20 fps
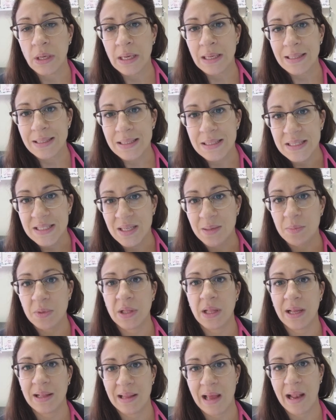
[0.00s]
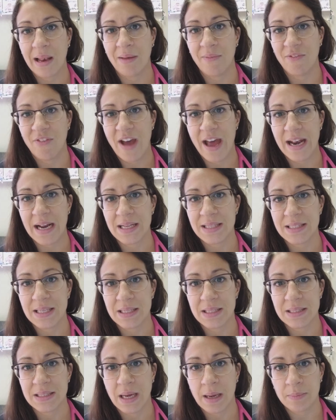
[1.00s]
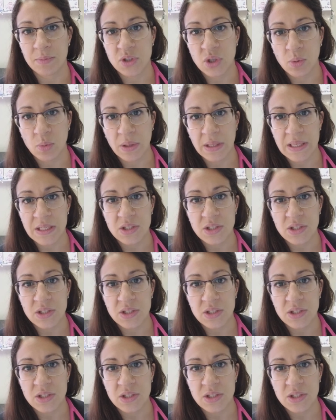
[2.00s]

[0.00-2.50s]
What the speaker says: stimulate that lymphatic system to really